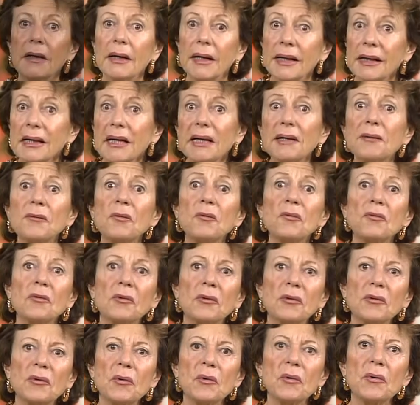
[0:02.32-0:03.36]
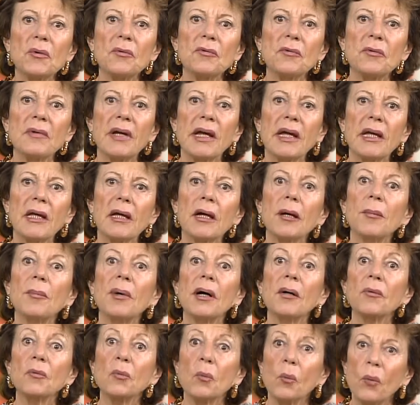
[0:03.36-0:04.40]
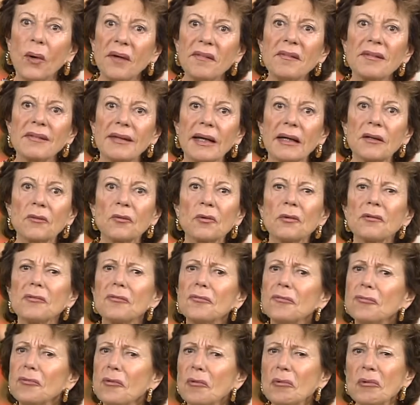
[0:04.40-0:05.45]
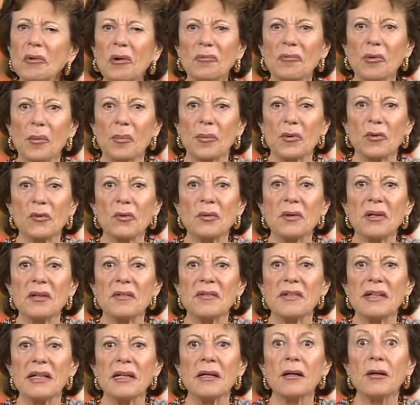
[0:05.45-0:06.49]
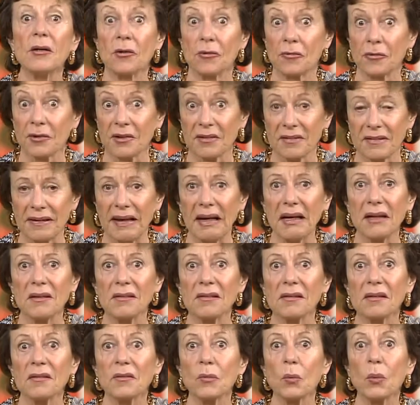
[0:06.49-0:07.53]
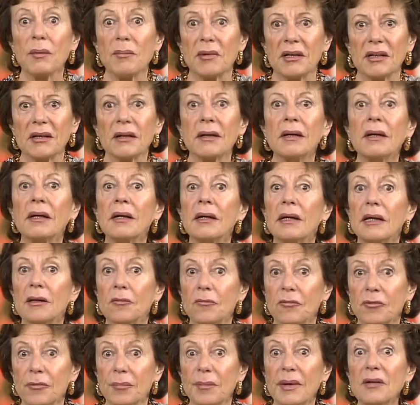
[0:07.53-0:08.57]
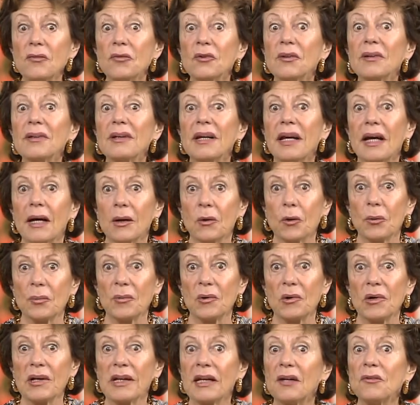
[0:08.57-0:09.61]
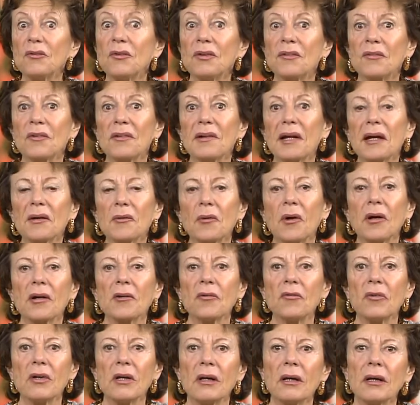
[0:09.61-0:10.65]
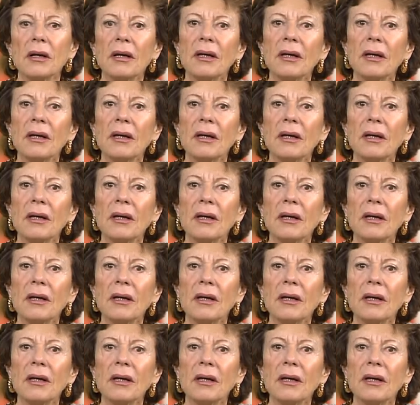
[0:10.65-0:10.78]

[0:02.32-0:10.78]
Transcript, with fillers: I'd like to talk to you today about one sector full of opportunity for talented women information and communications technology.